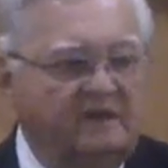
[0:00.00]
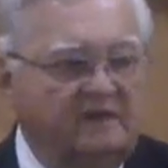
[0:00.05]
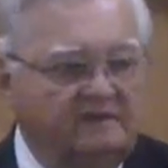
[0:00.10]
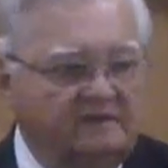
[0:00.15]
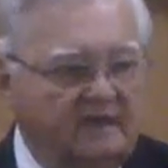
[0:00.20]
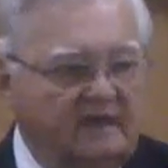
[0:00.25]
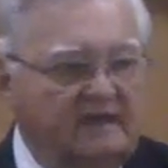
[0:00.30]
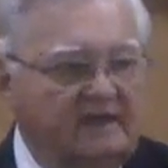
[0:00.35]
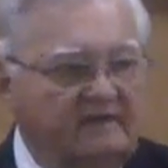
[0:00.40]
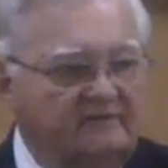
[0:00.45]

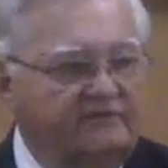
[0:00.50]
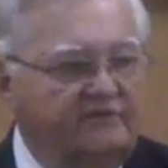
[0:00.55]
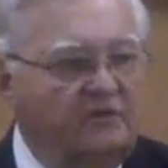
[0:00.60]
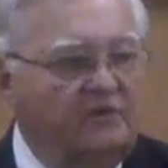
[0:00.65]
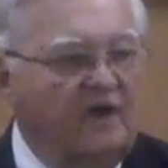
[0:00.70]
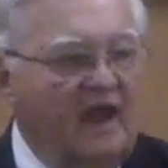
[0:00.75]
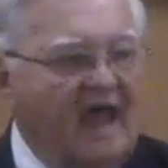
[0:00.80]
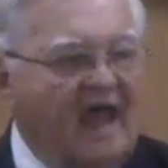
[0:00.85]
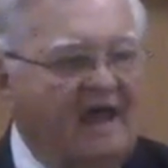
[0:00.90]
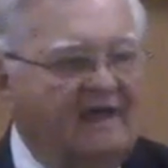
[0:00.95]
To live your
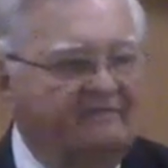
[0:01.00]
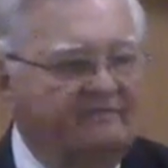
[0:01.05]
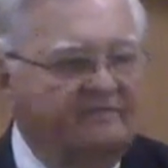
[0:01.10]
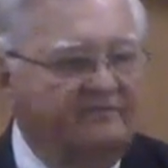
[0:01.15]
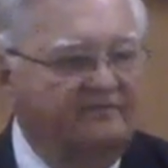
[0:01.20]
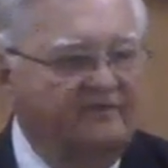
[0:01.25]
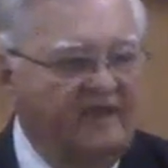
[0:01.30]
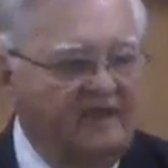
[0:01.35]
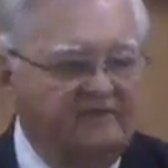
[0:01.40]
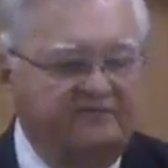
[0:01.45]
life, a
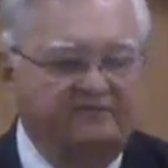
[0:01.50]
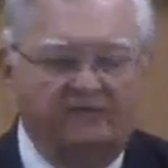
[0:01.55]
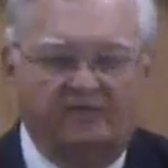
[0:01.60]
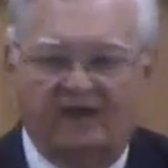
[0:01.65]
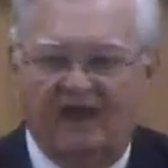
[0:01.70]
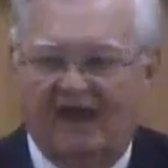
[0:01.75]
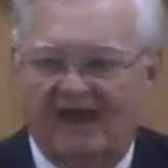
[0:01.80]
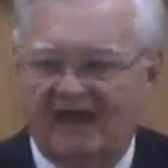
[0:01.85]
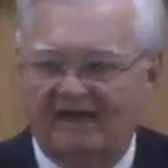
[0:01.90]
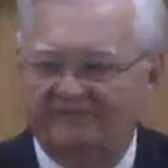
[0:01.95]
faithful
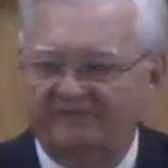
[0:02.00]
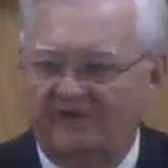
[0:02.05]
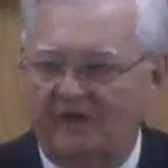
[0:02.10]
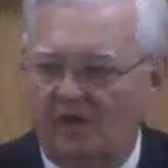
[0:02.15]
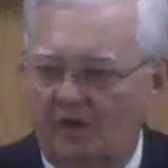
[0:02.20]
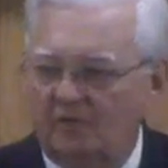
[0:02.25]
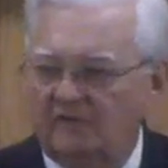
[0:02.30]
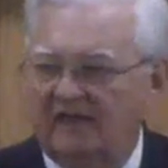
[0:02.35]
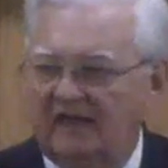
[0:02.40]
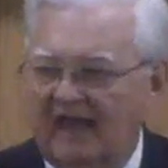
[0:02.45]
life, a
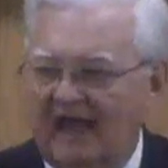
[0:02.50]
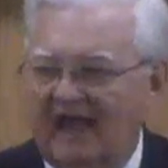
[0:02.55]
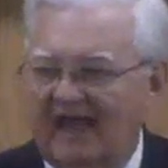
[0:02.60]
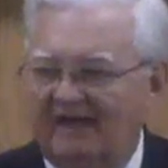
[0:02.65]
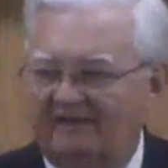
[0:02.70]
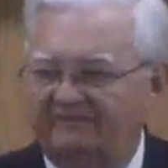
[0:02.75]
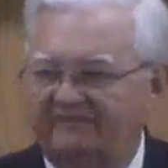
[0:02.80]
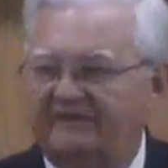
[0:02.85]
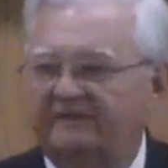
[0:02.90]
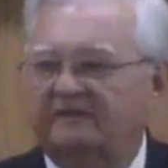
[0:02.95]
holy
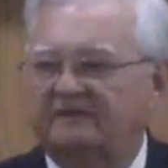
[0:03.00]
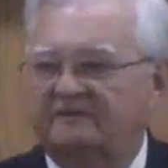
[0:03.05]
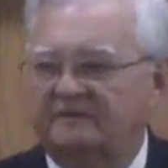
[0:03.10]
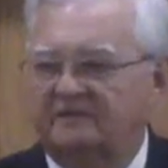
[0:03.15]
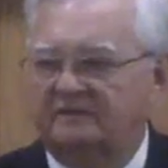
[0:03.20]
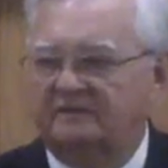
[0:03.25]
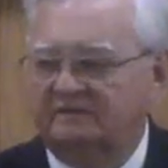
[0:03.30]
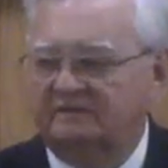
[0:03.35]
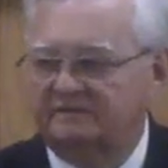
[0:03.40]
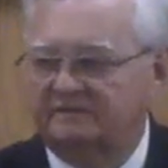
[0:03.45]
life in the
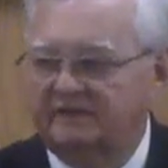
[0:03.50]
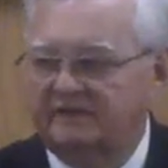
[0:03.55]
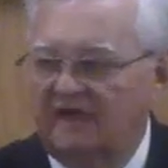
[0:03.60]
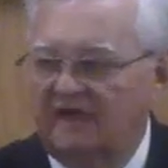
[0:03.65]
church,